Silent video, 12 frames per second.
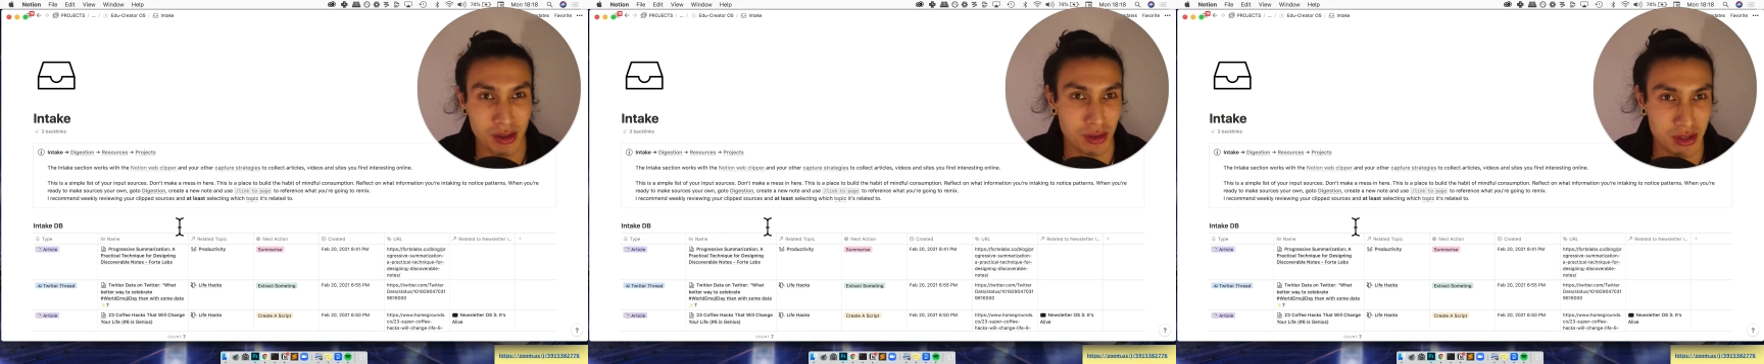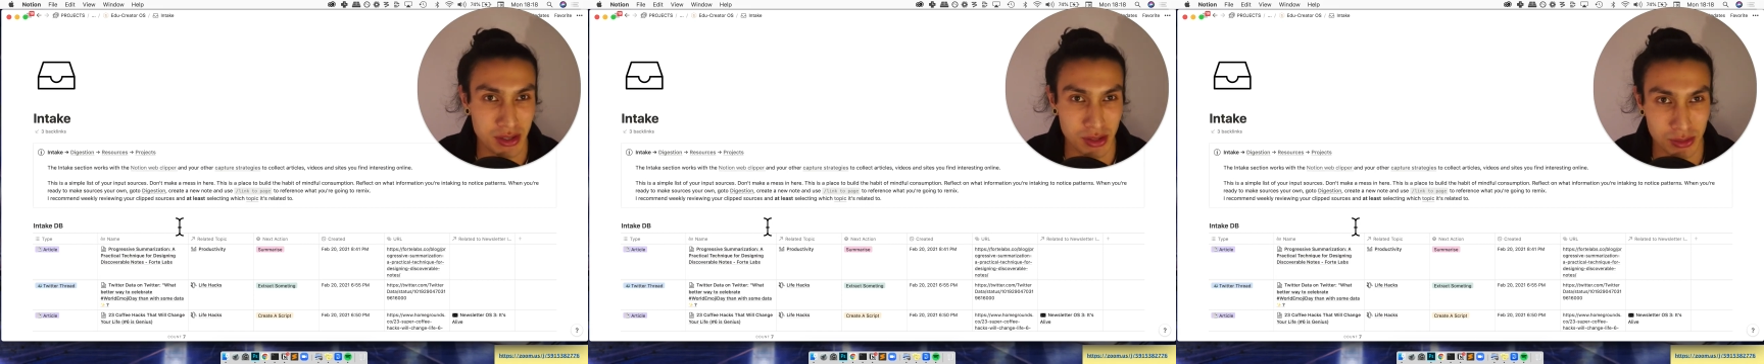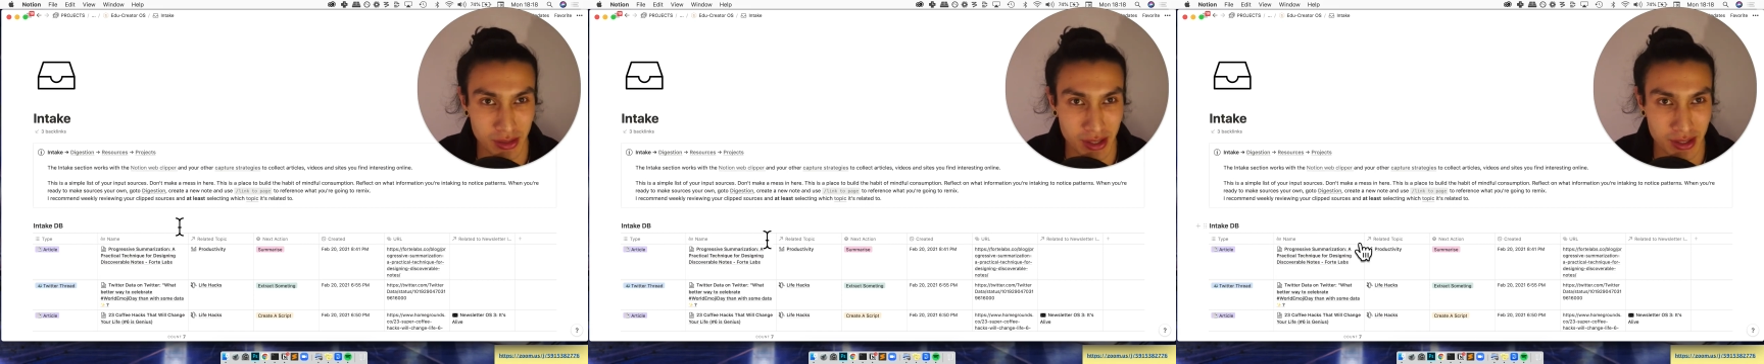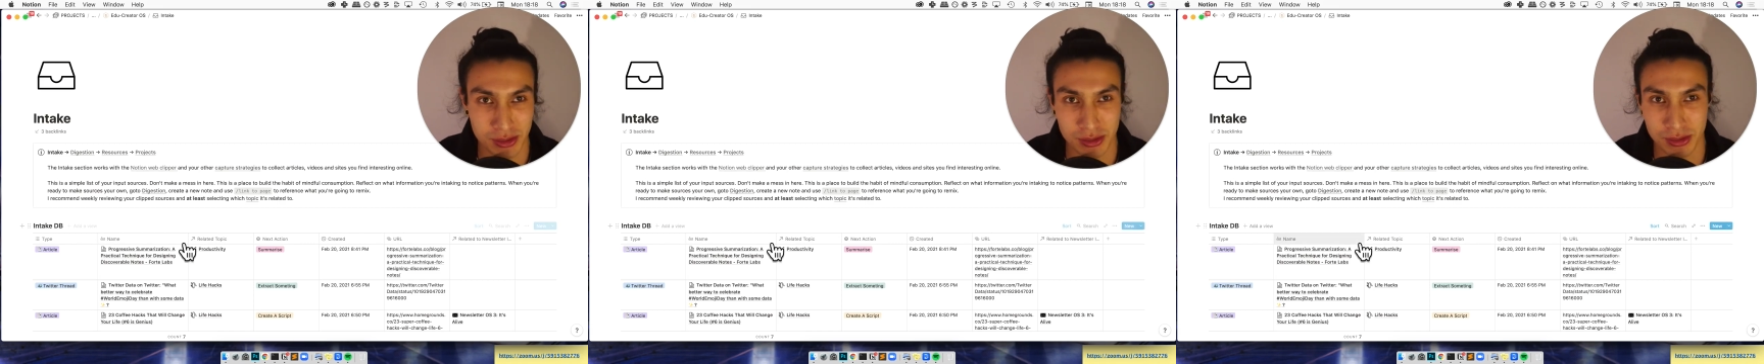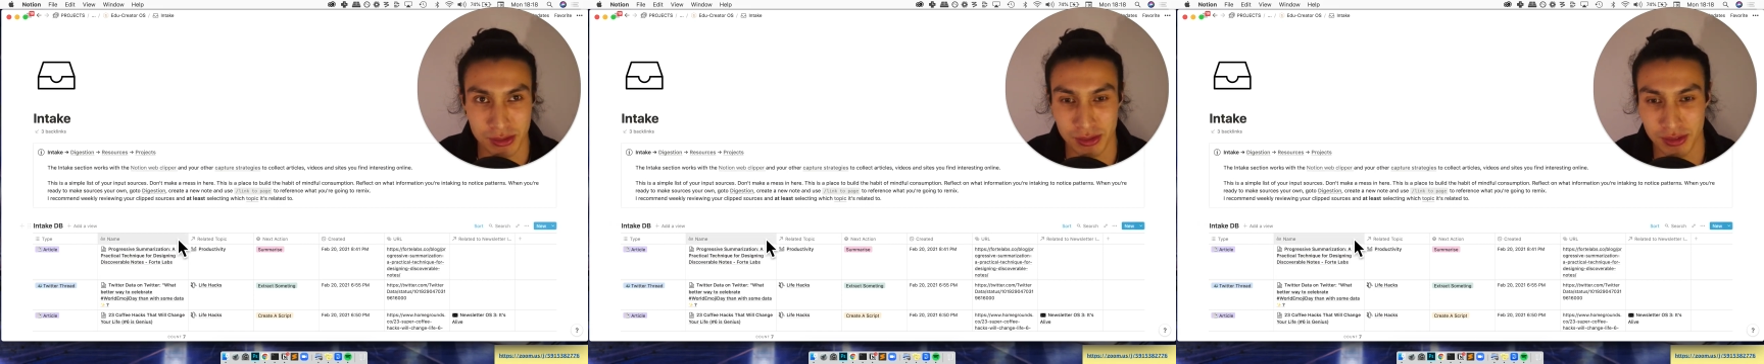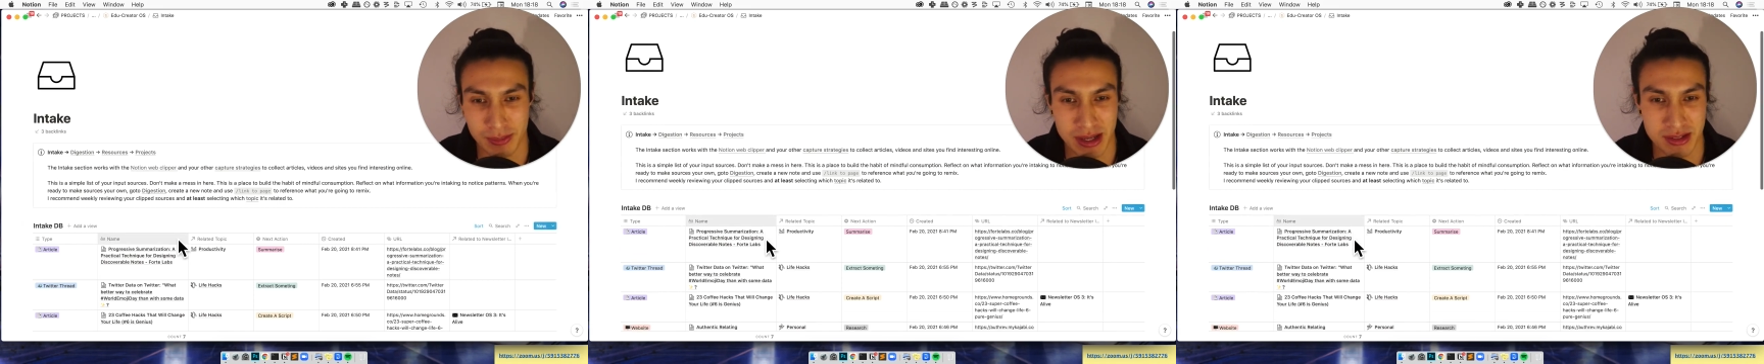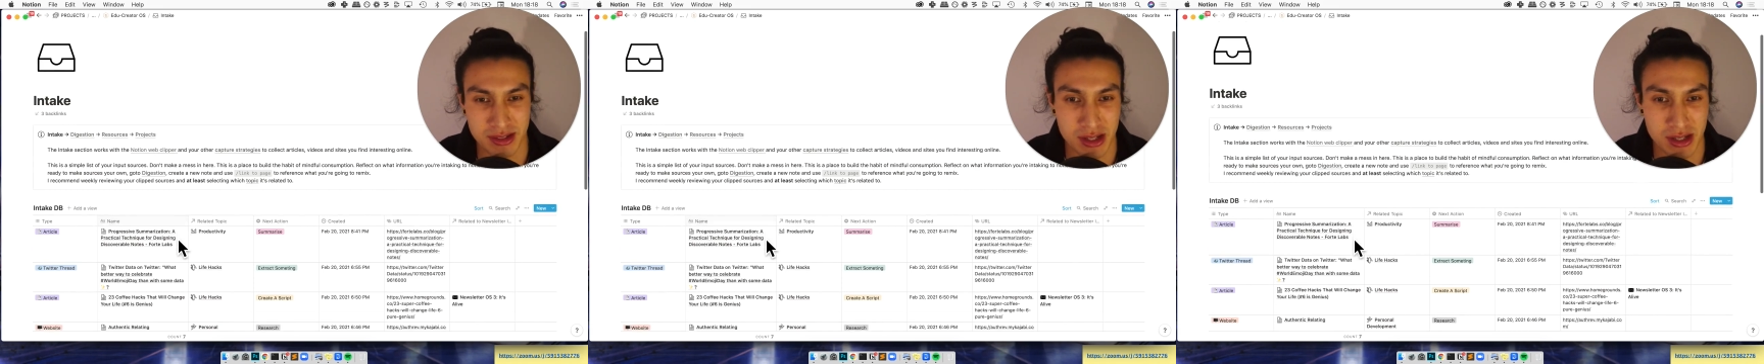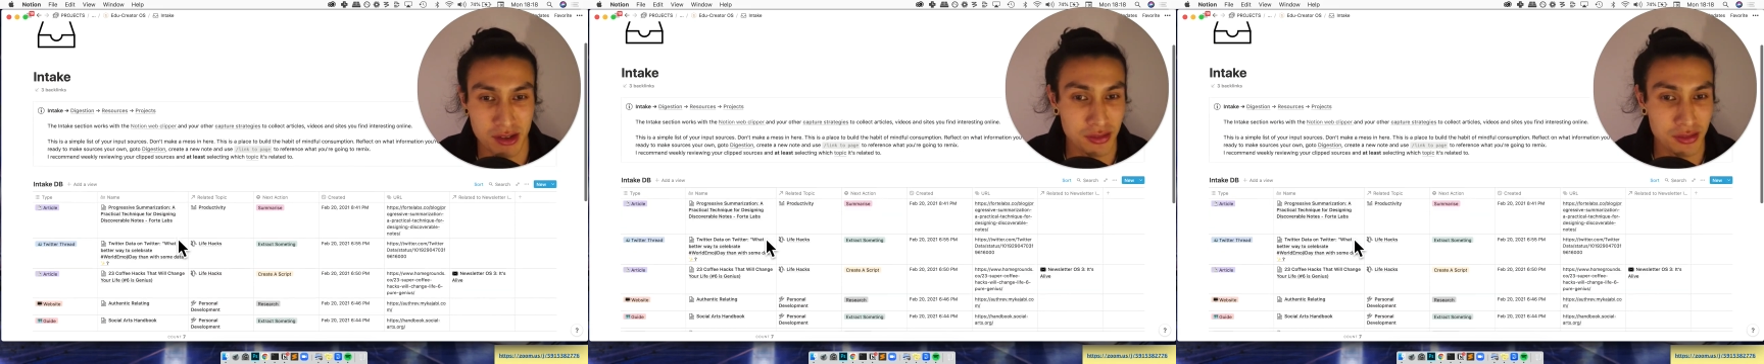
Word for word: reading cool articles and amazing stuff.